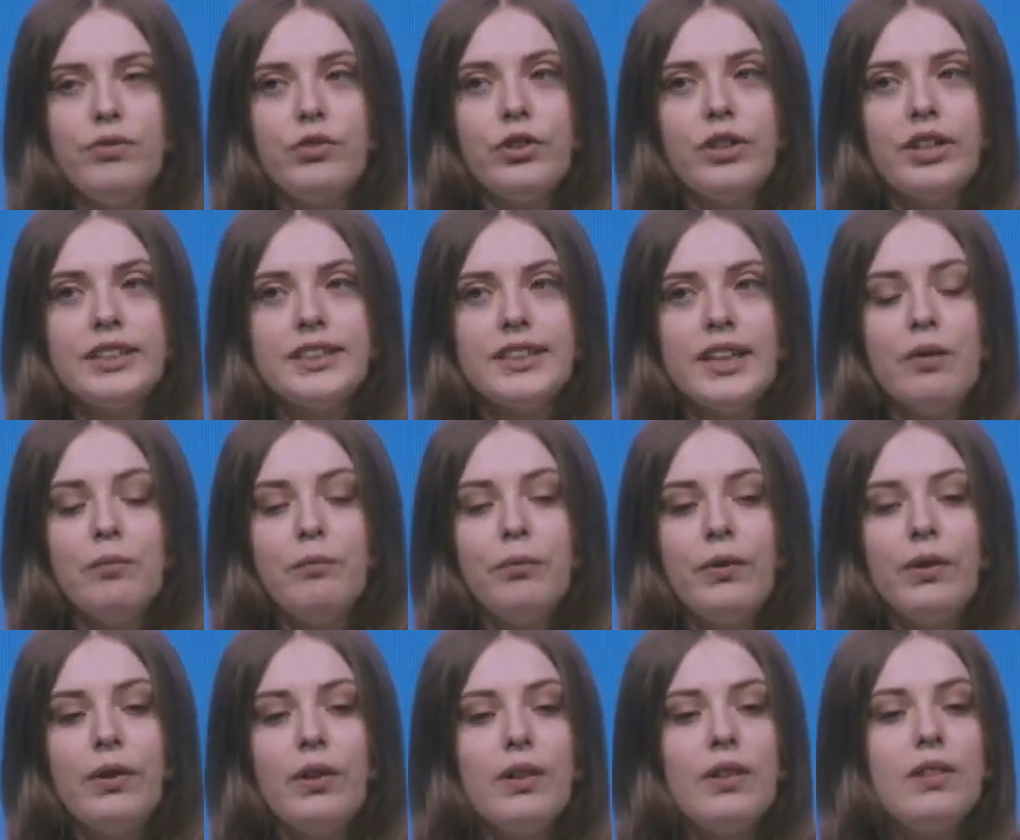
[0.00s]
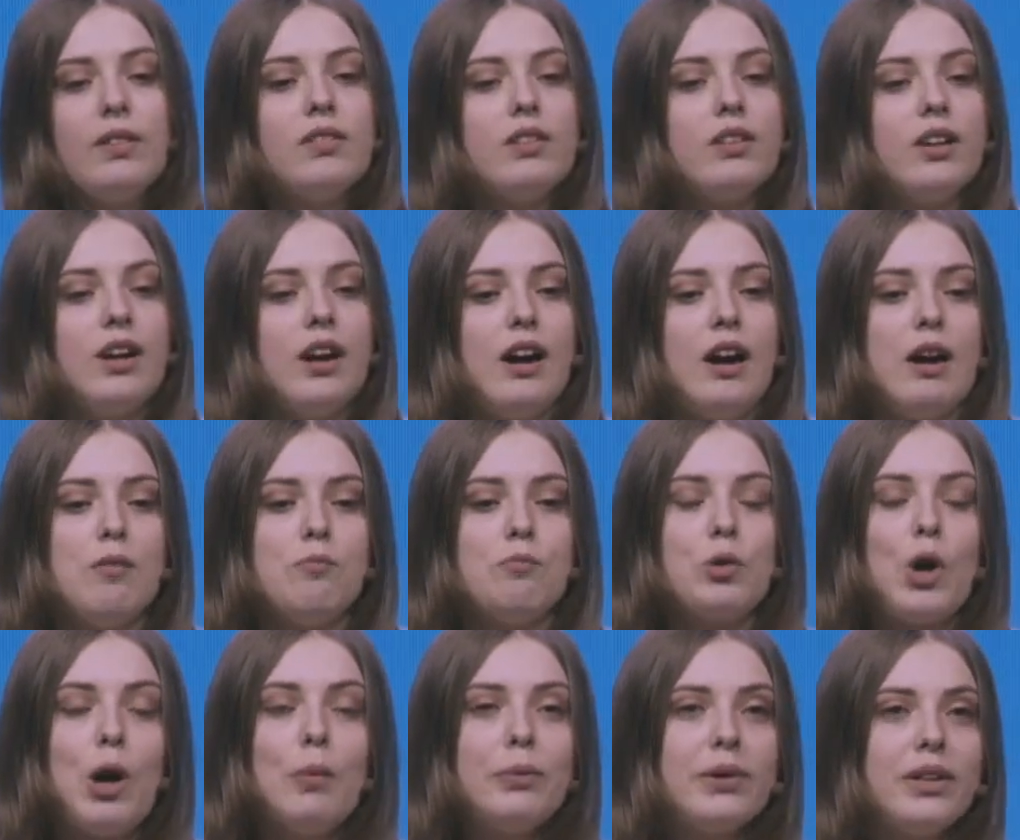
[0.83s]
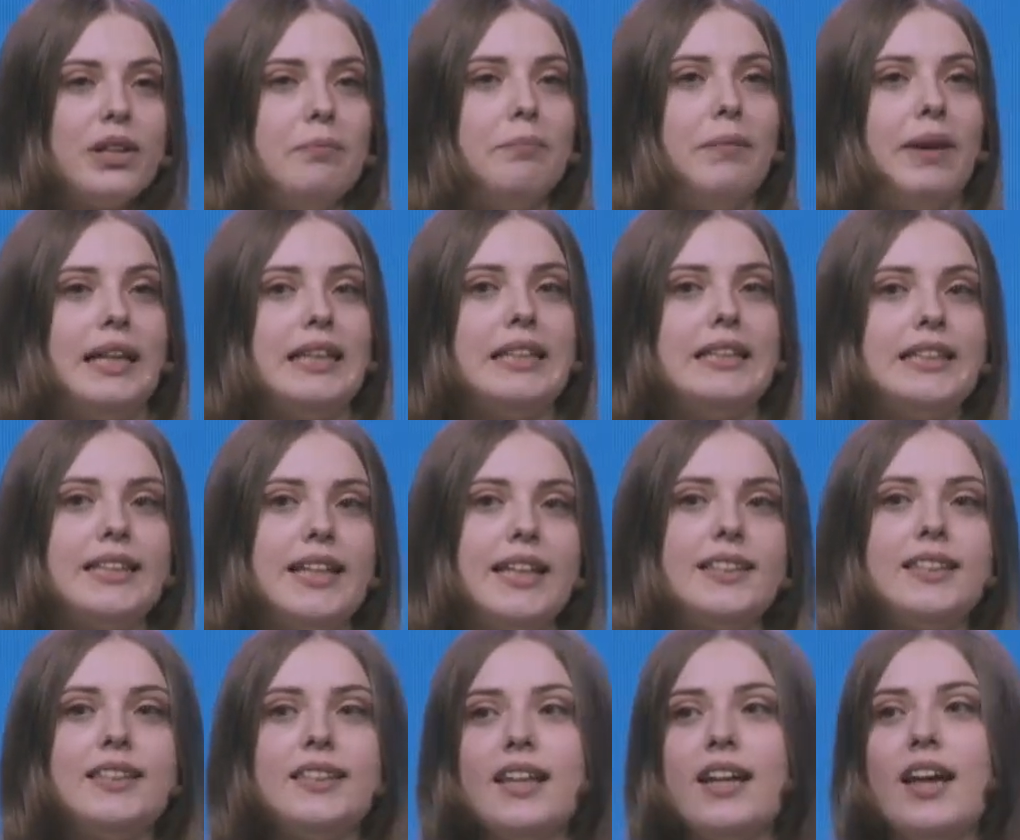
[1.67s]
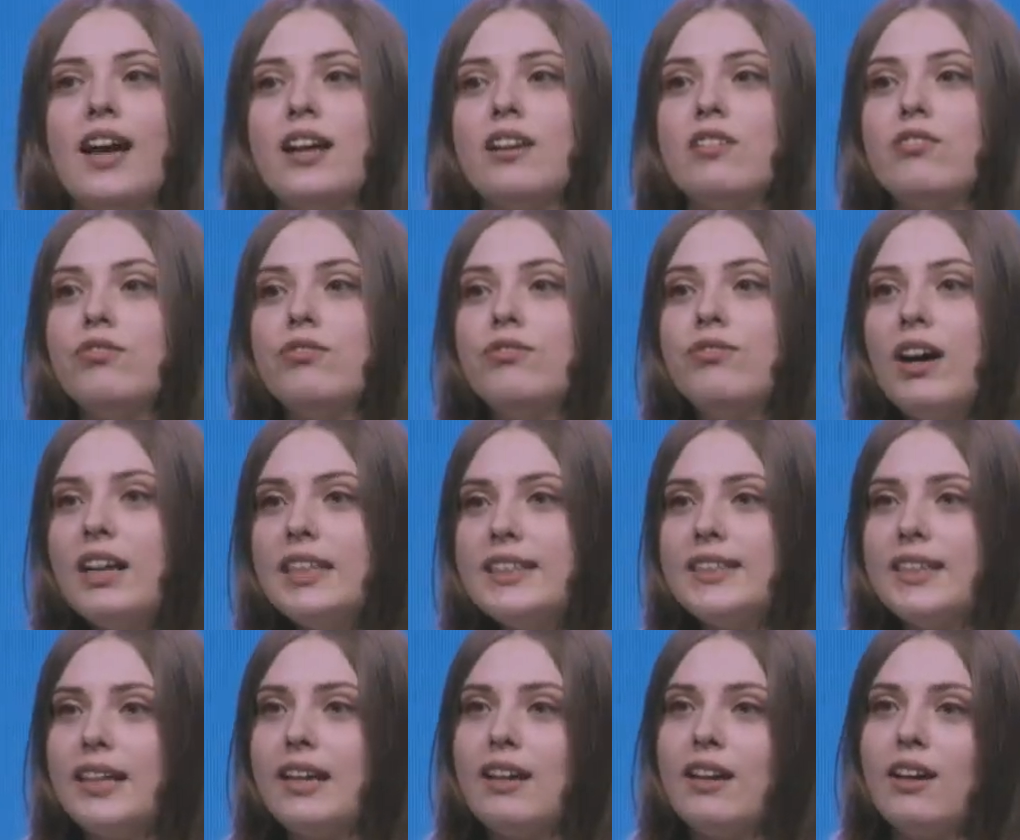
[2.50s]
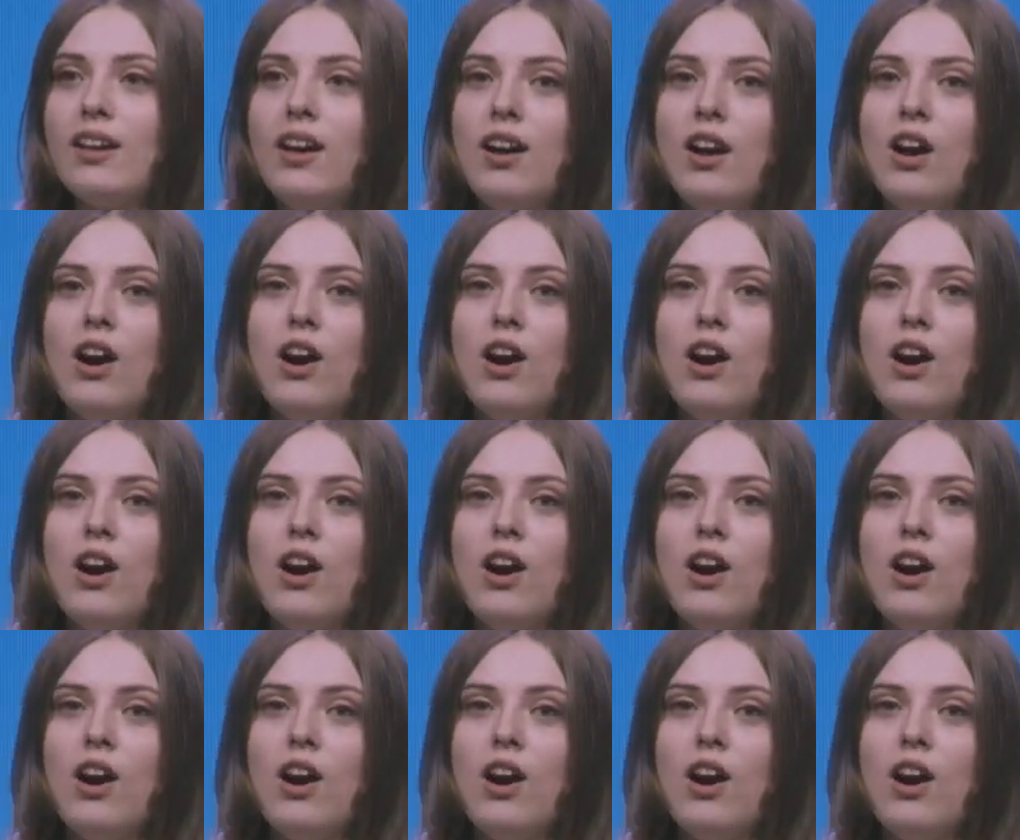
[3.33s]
For example, property-based testing and fuzzing